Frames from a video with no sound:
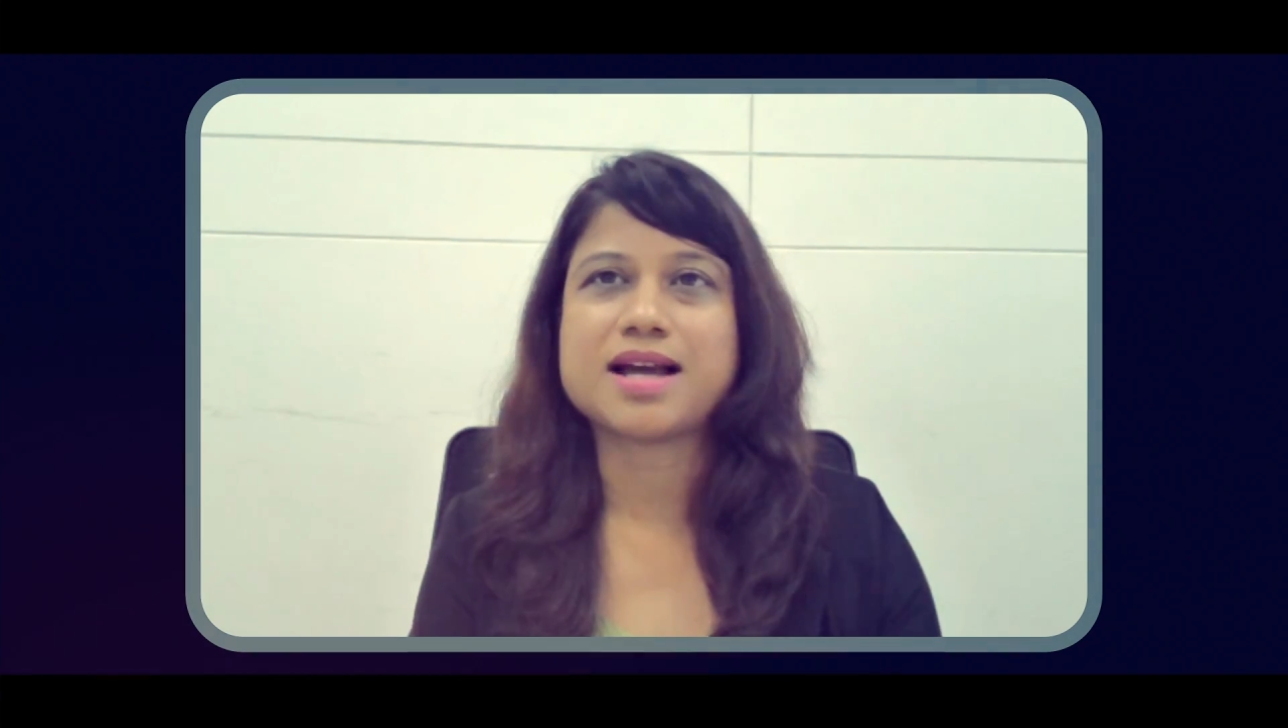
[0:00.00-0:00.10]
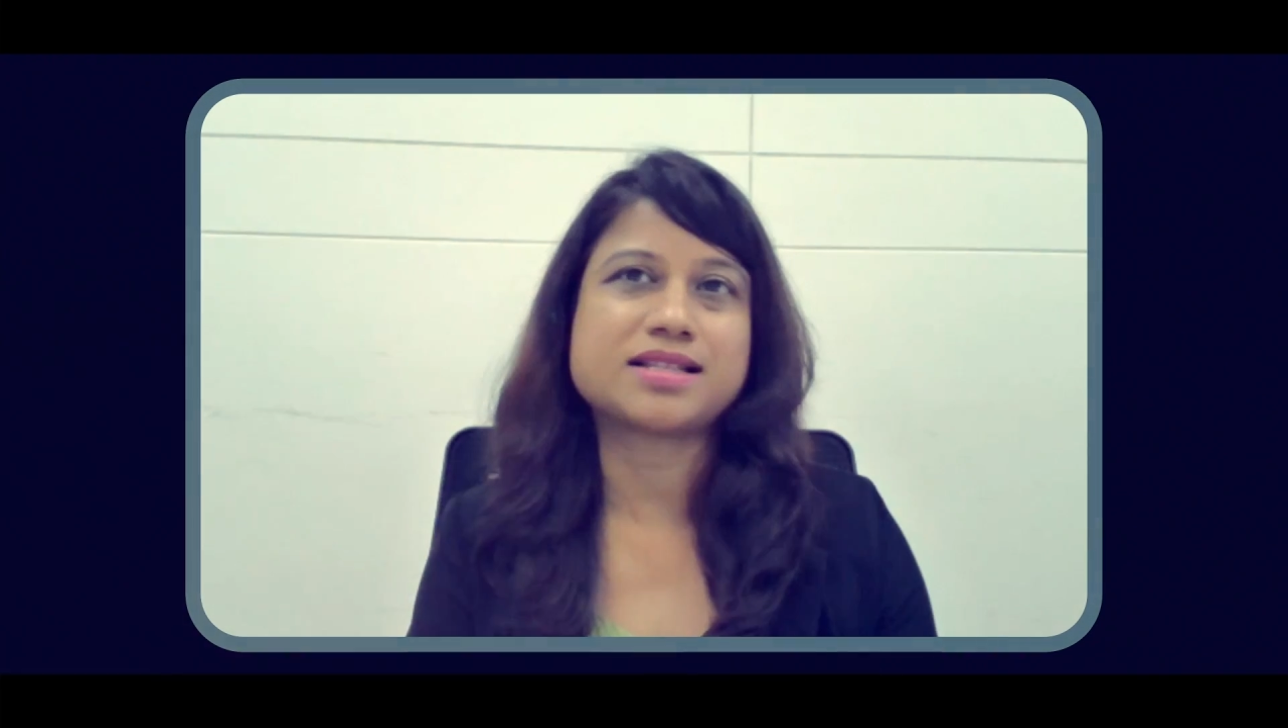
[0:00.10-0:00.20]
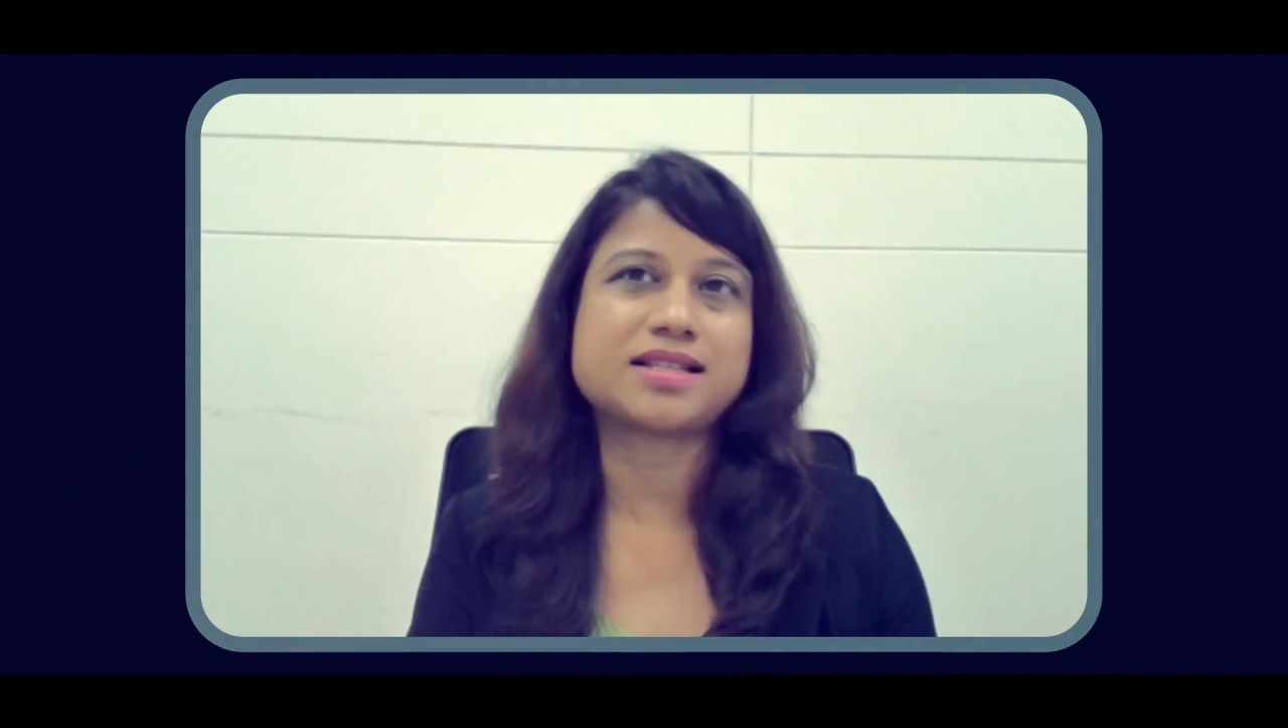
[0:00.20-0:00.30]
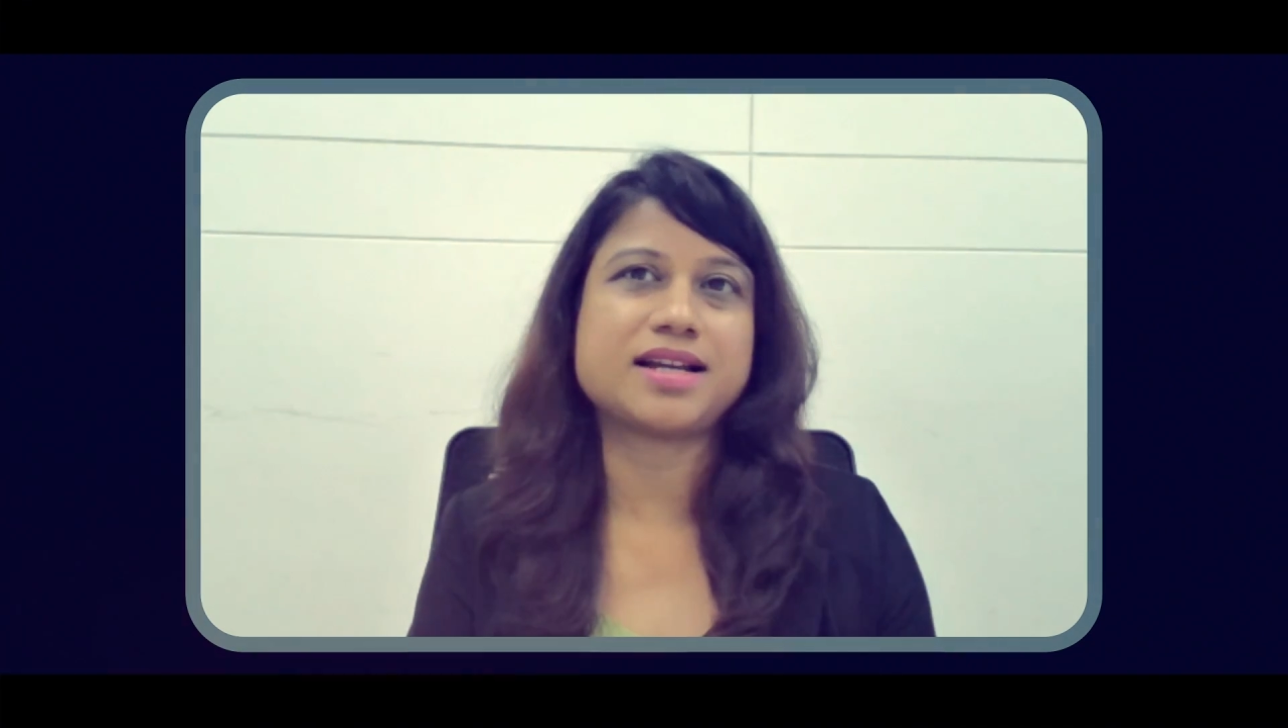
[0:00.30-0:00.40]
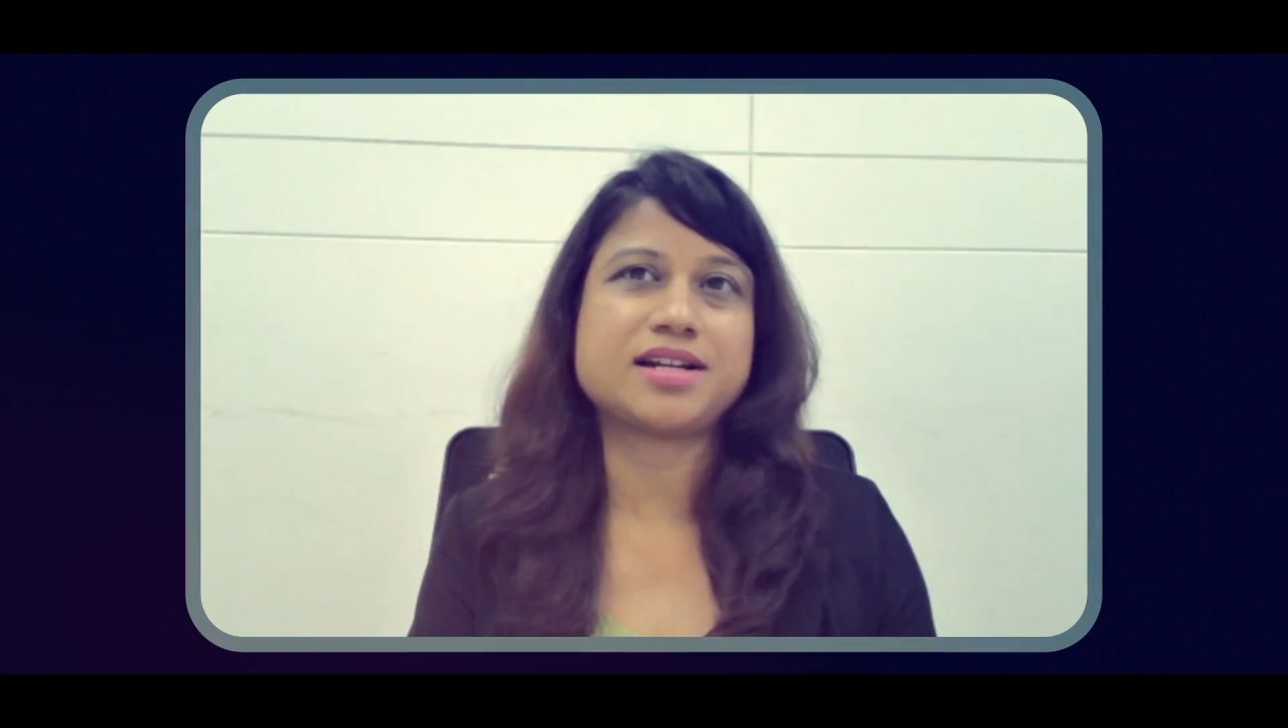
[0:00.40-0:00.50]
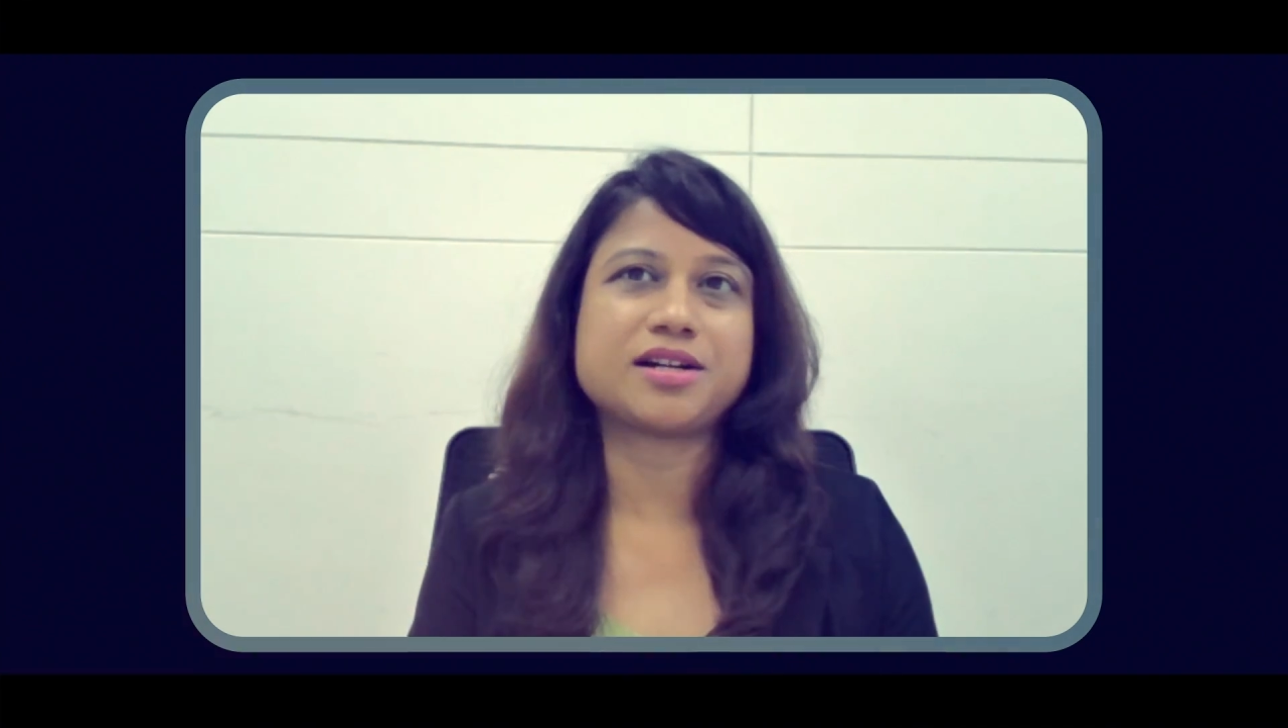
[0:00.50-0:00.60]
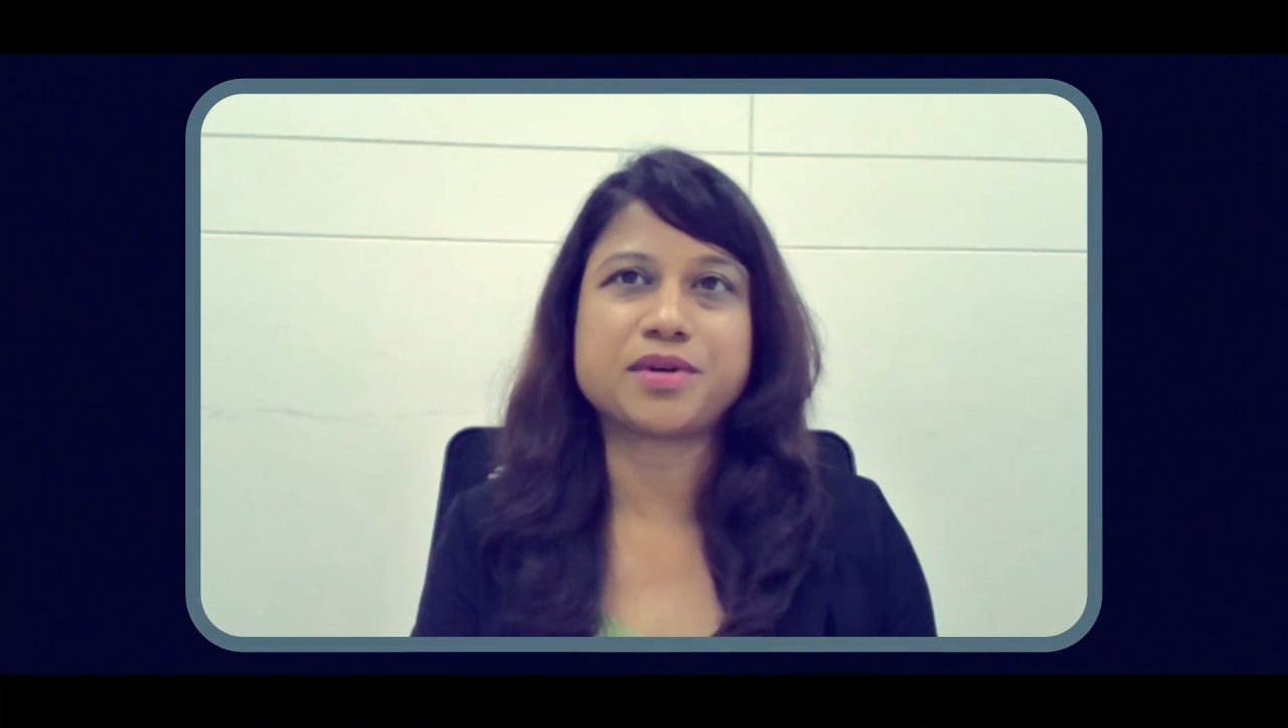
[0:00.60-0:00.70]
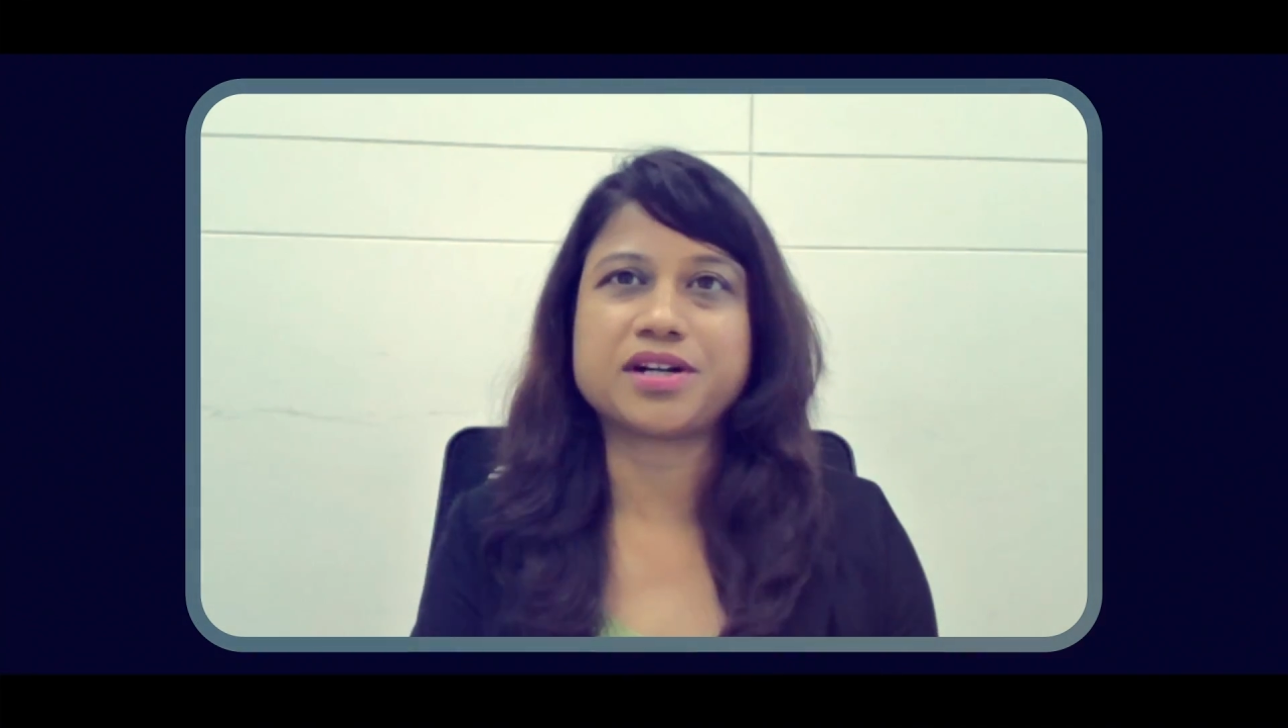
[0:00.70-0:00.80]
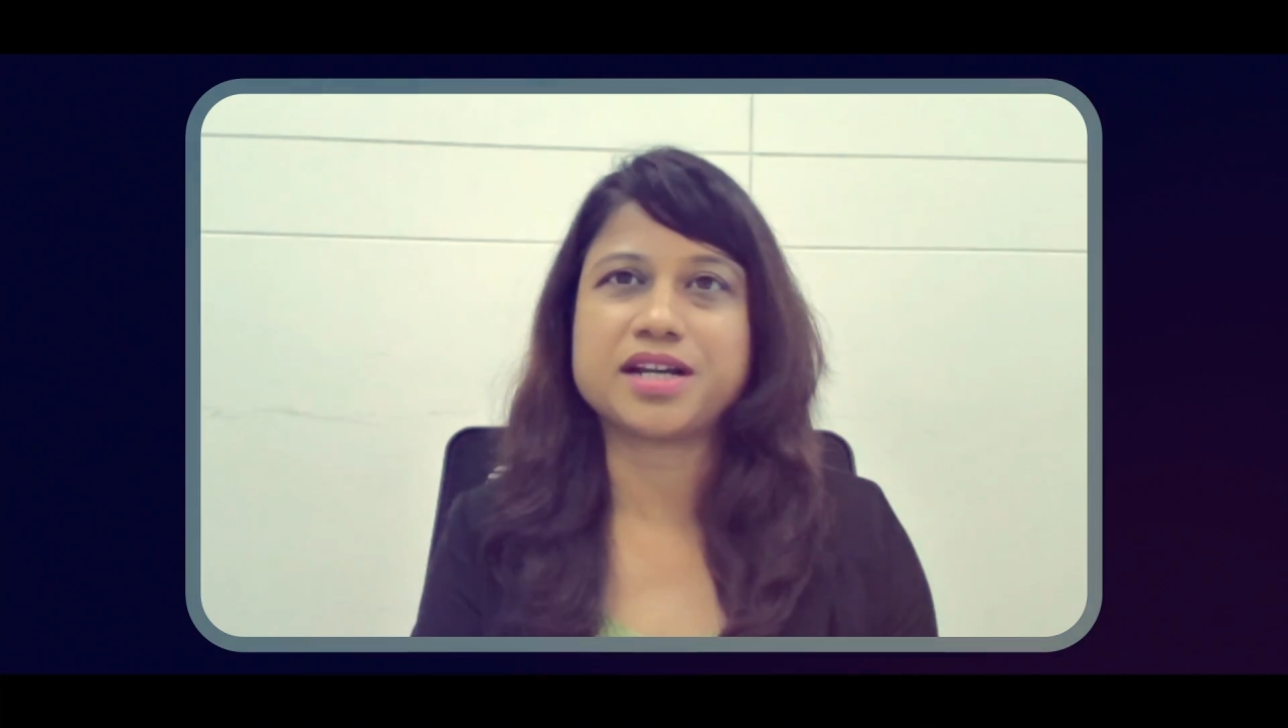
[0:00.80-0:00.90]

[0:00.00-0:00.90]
as they interpret